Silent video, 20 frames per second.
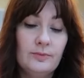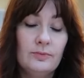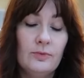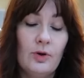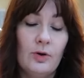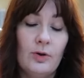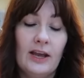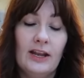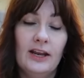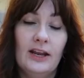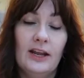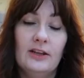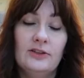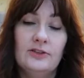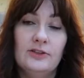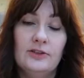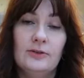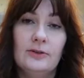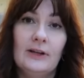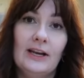I'm not going
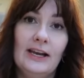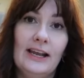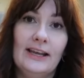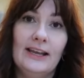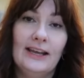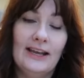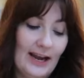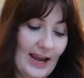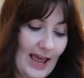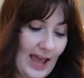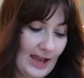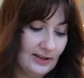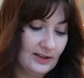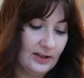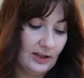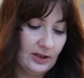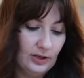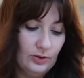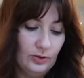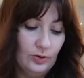to do click and collect
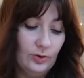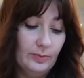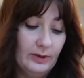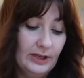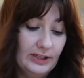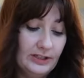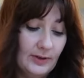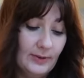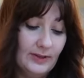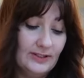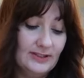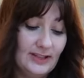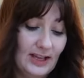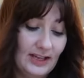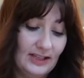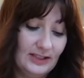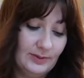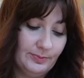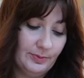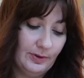like I normally do at
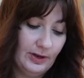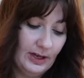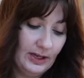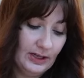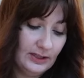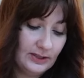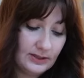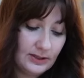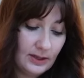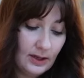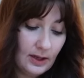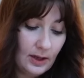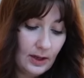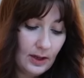Sainsbury's,